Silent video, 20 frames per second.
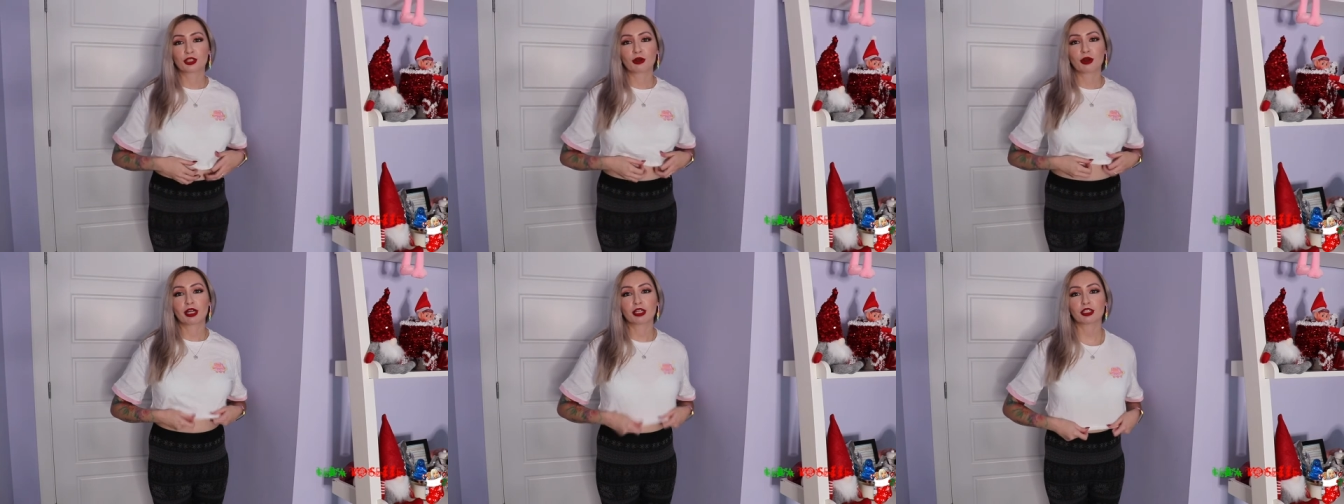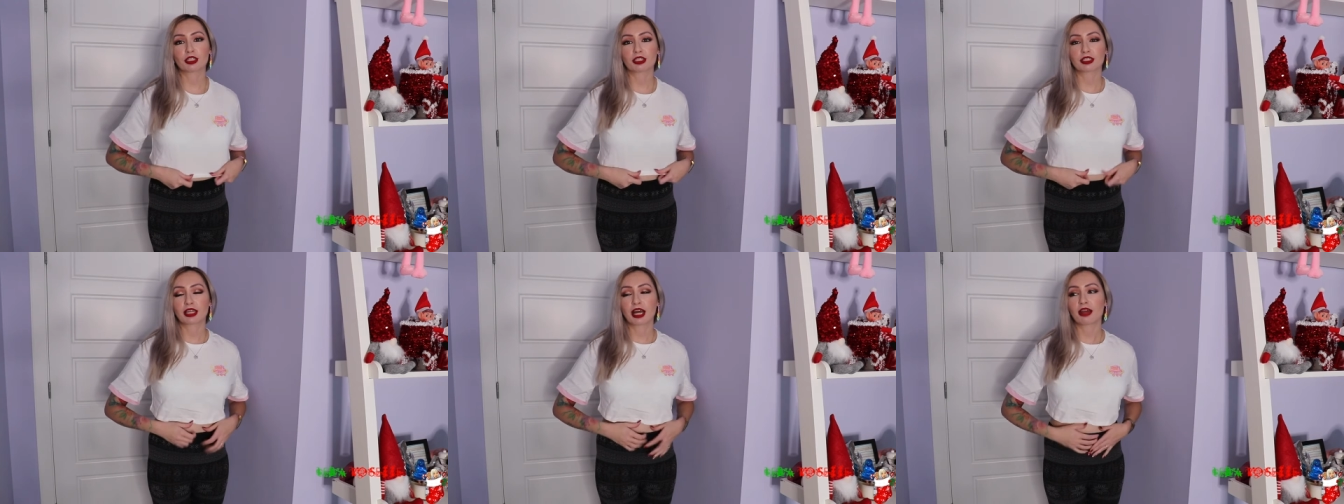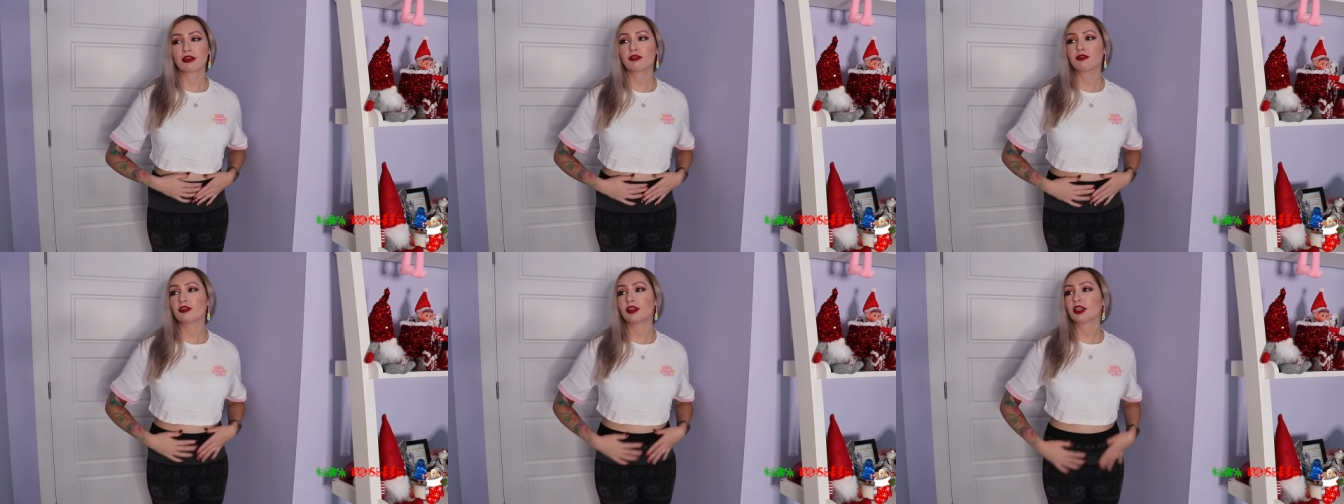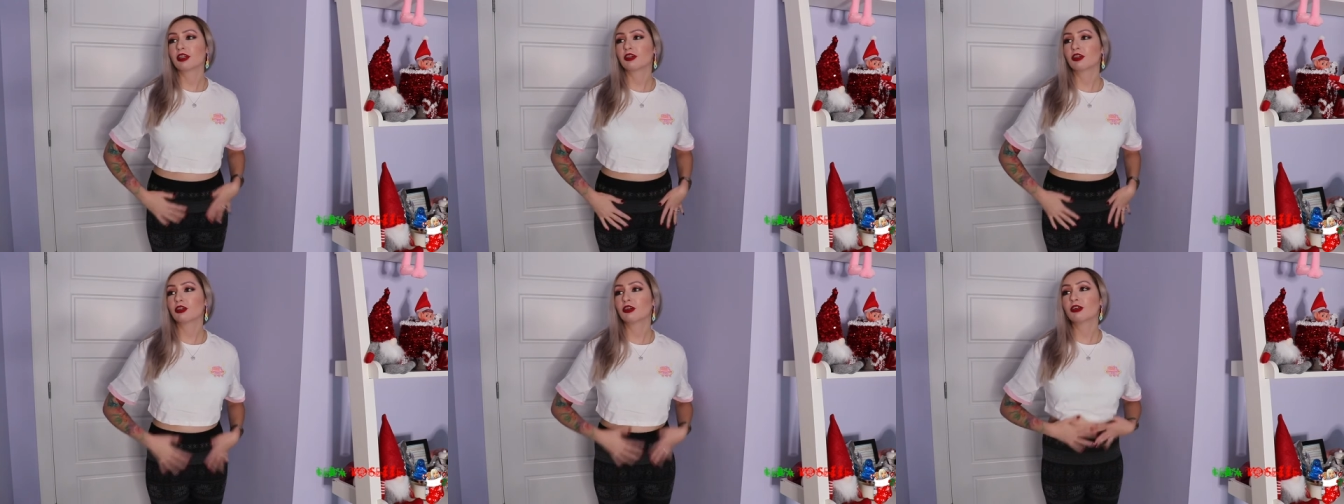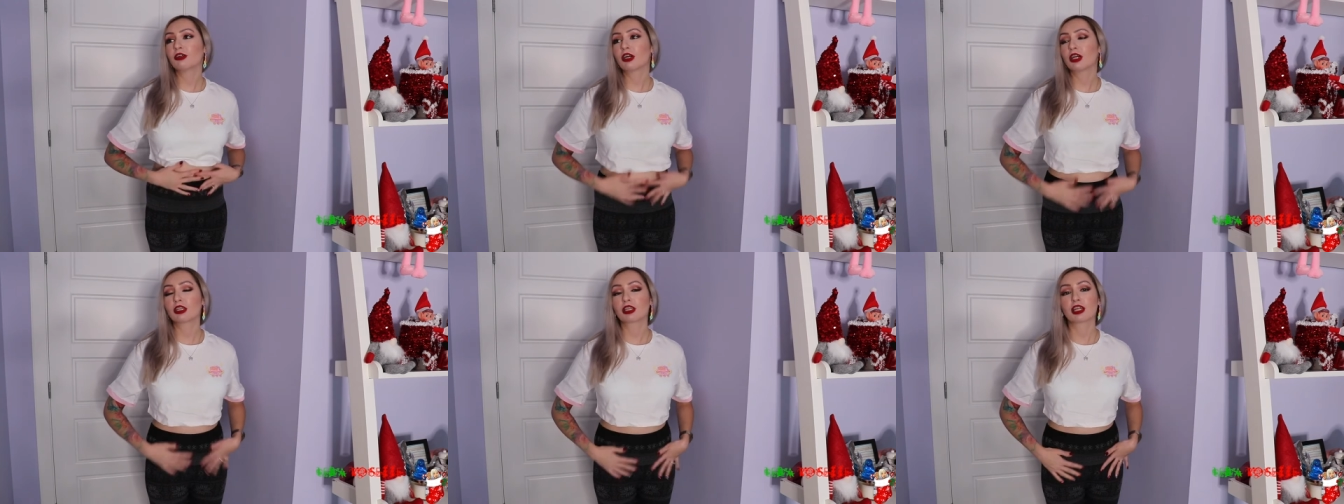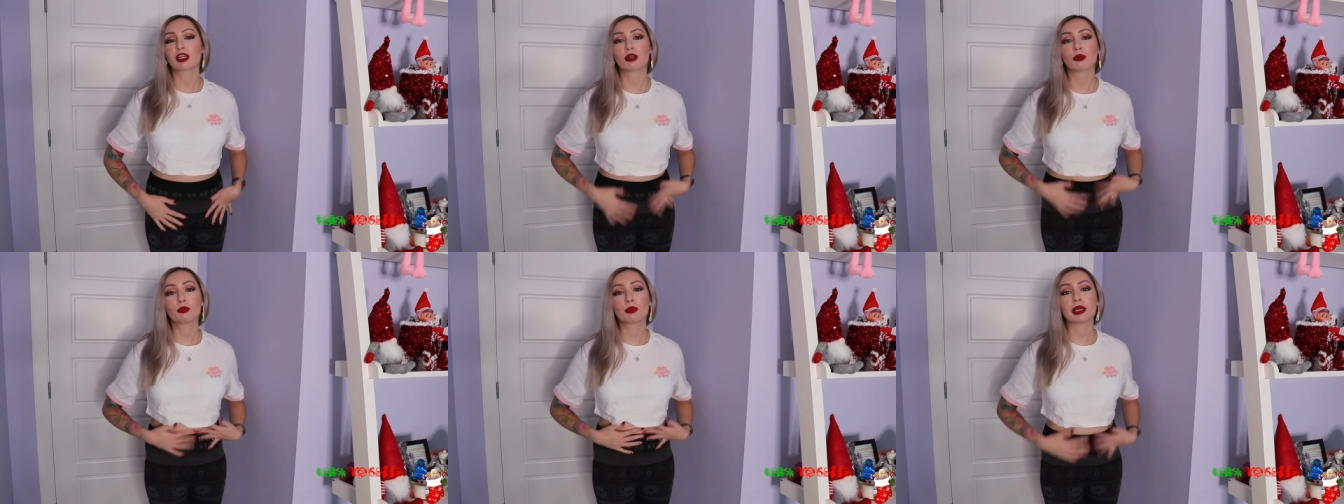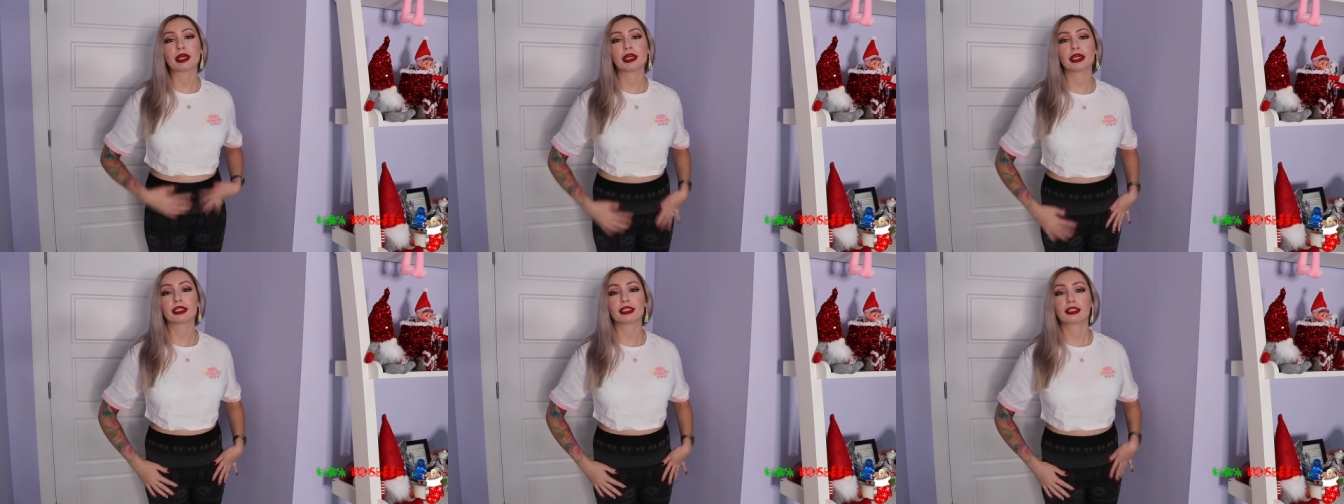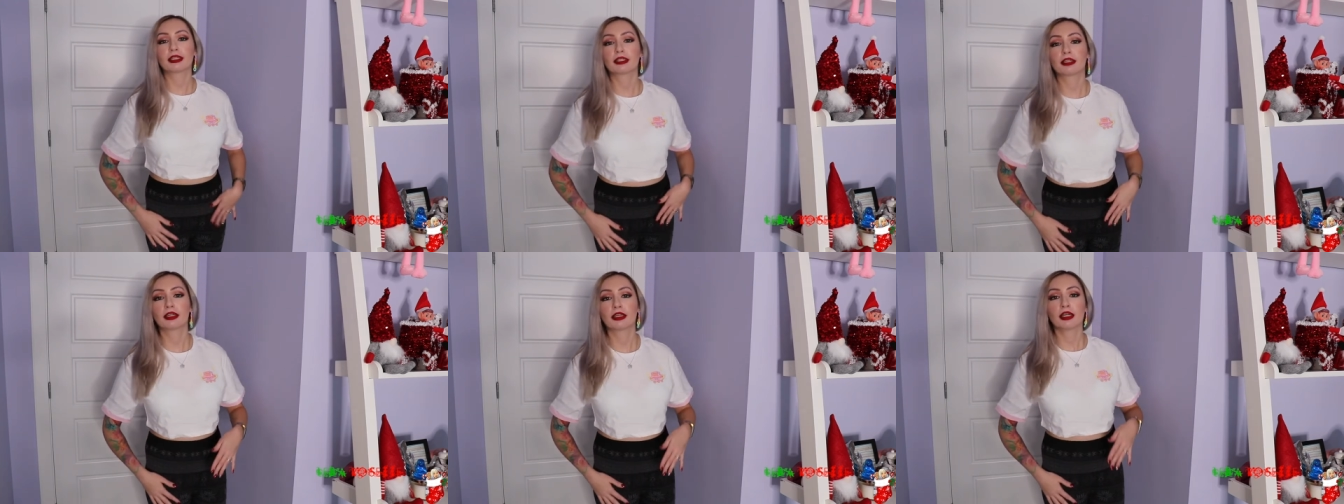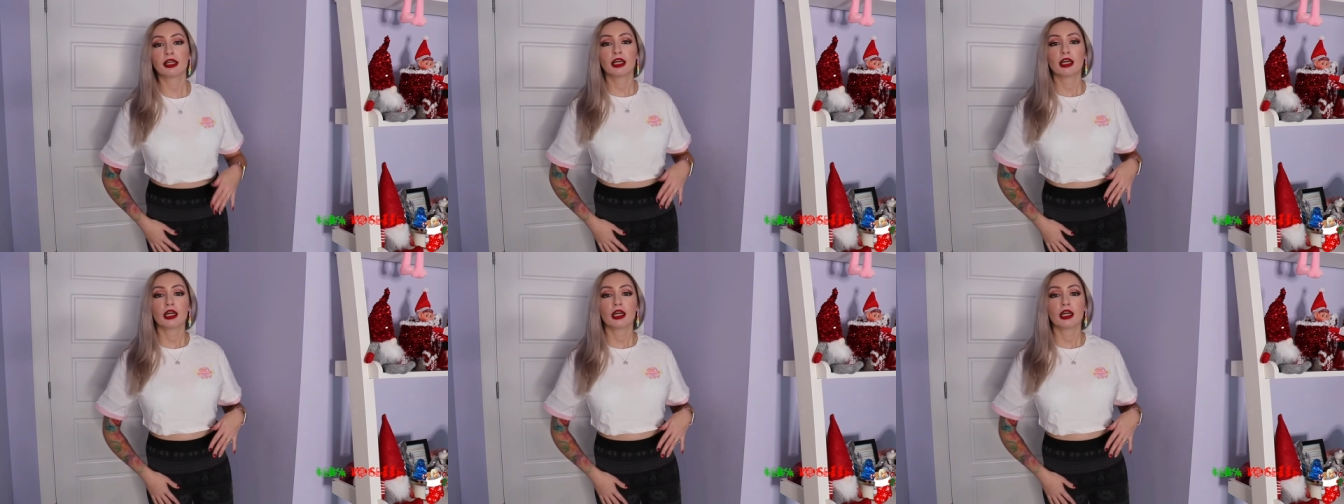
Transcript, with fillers: so I just, I feel a little bit,